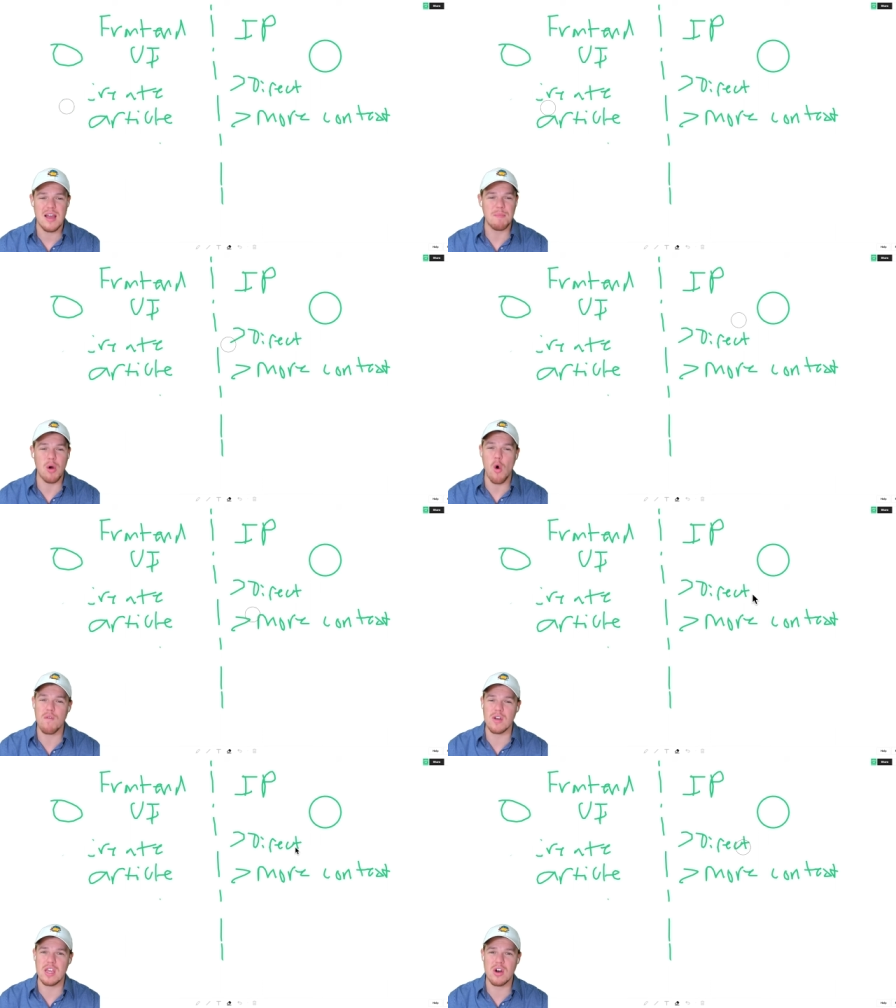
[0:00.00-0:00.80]
But
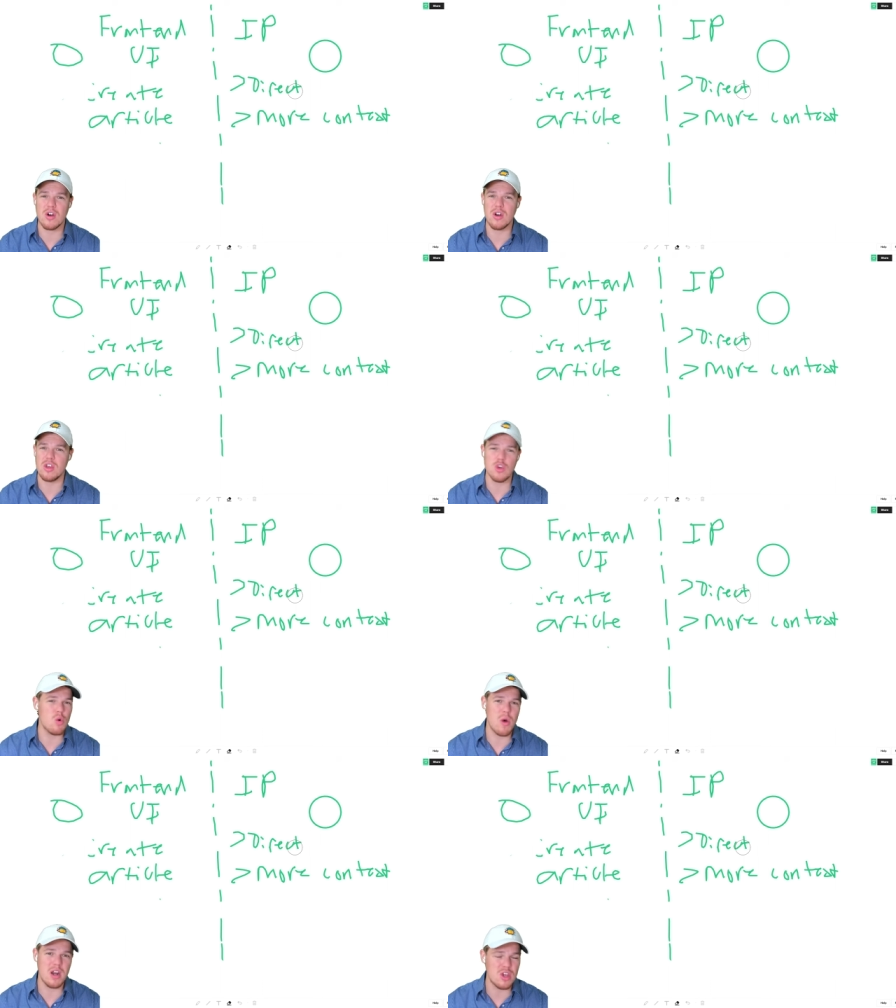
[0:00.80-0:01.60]
over here, you don't
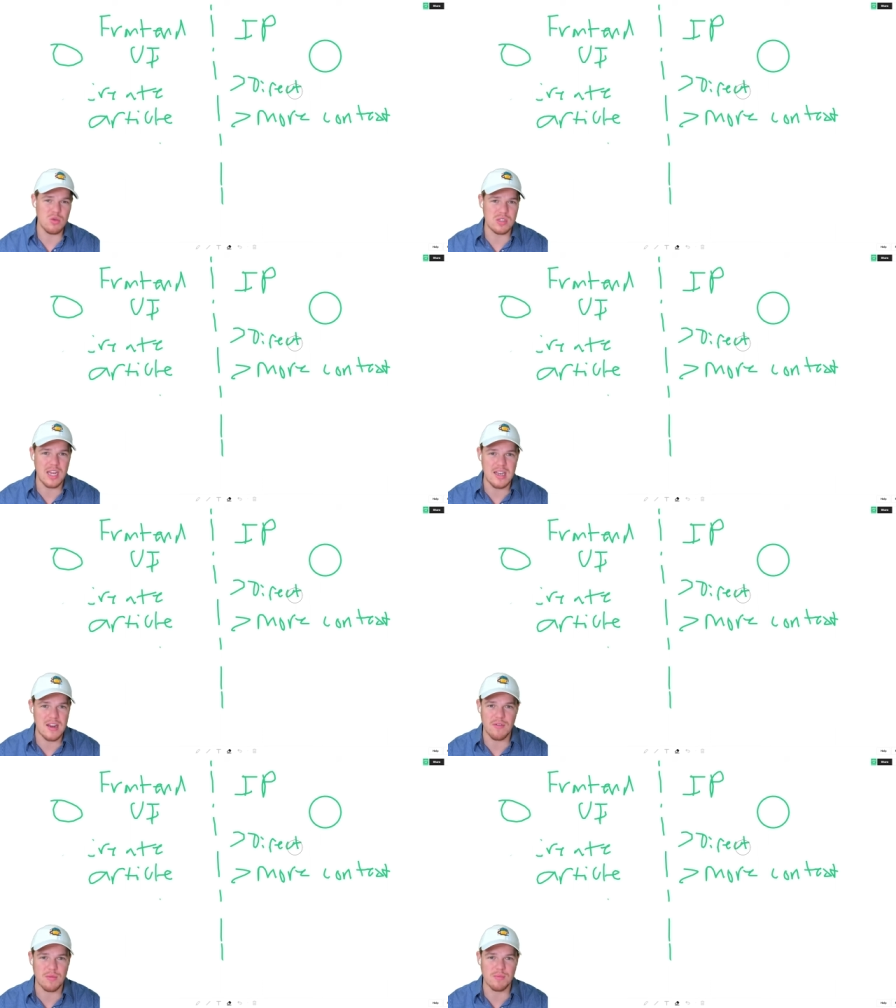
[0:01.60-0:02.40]
want to use 10
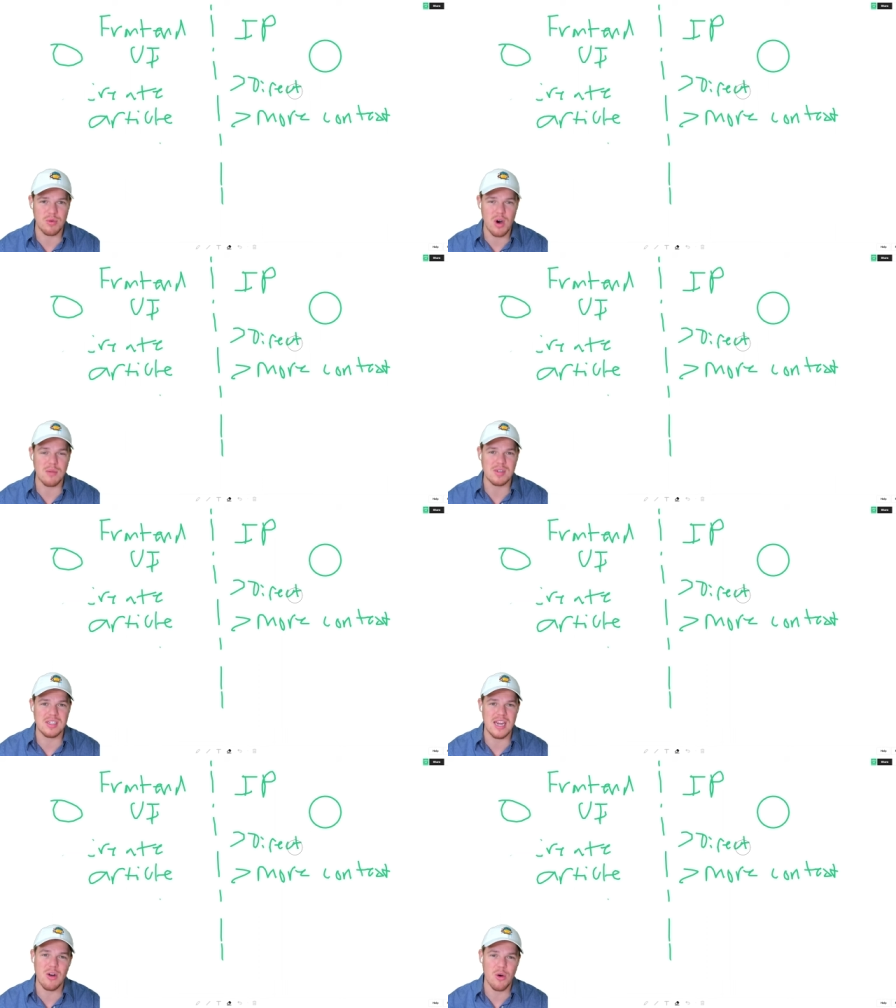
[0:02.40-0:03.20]
different prompts
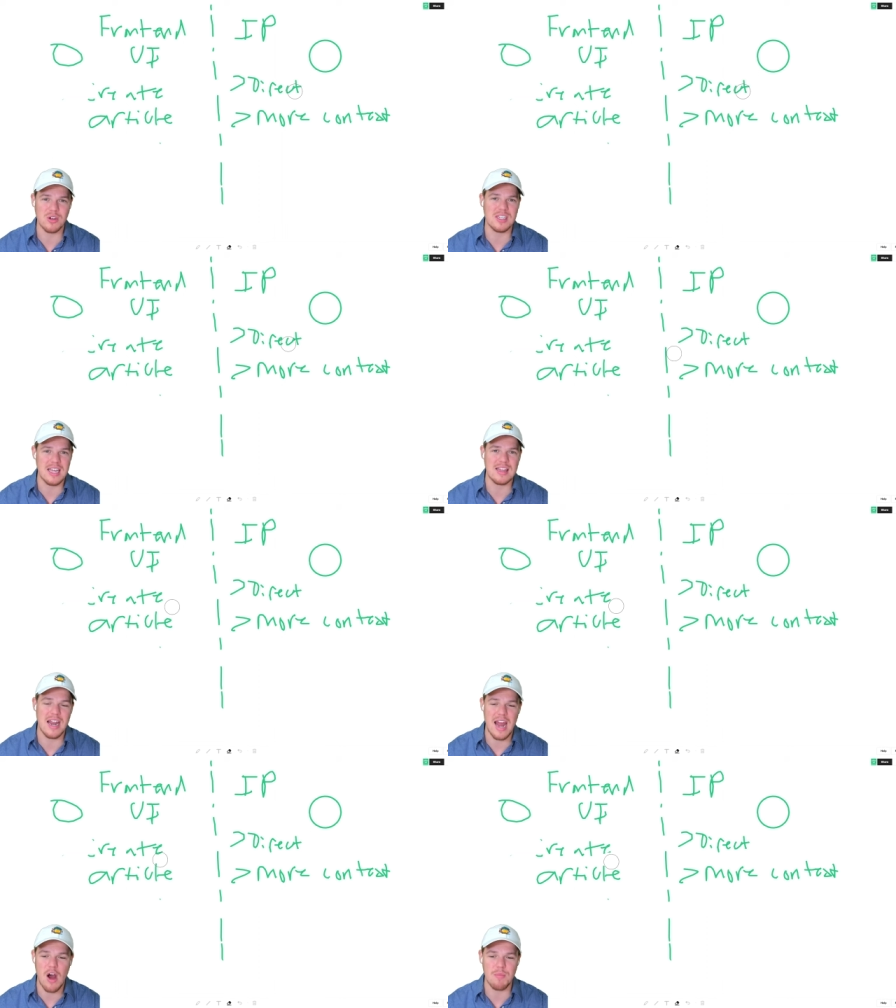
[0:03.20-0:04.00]
in order to get
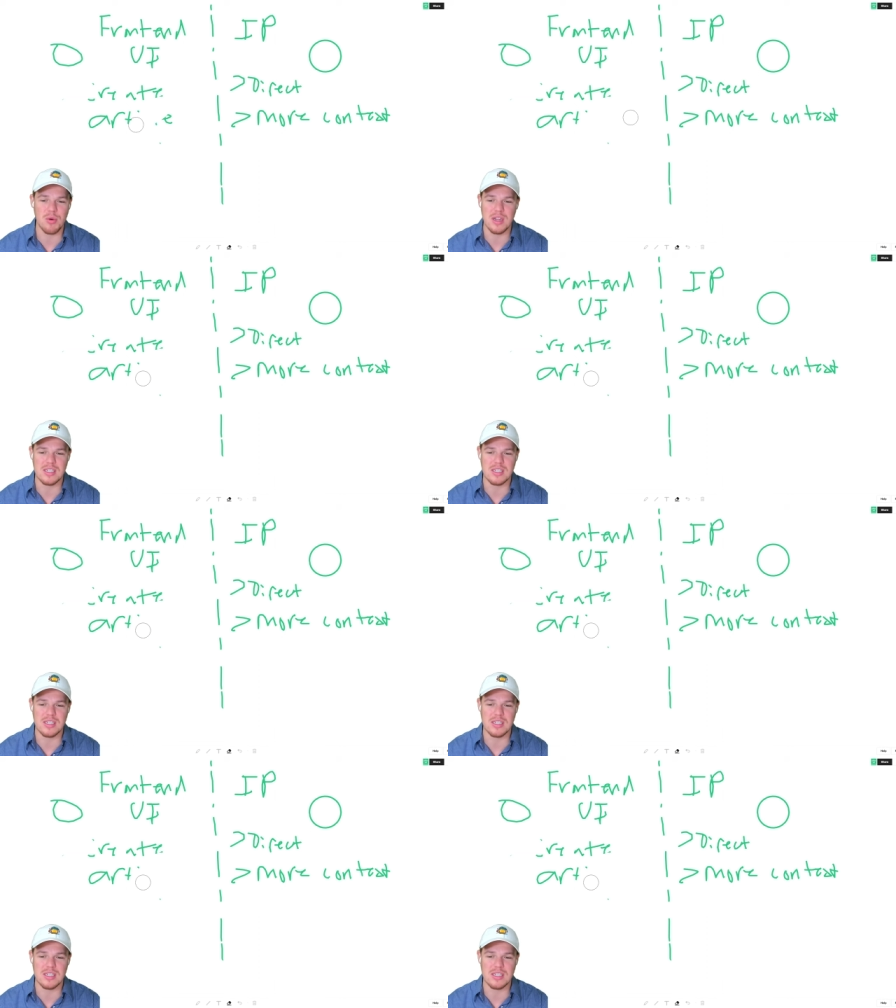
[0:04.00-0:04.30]
that output.